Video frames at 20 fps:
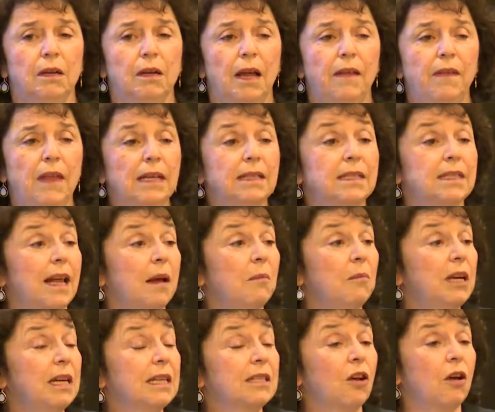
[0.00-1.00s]
And then
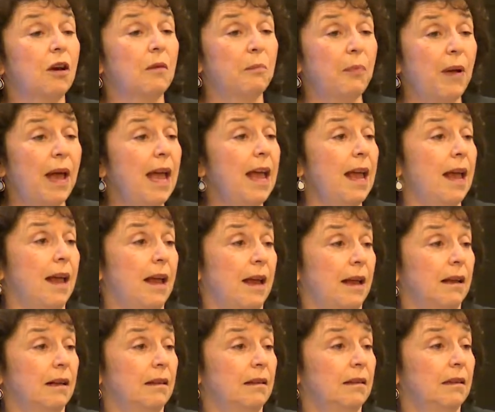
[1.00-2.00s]
somebody's got to
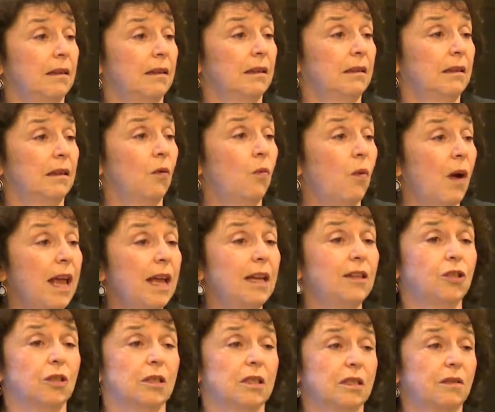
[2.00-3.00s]
pay the
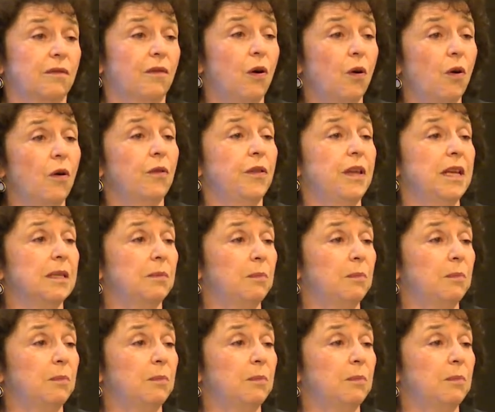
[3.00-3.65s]
wages for all these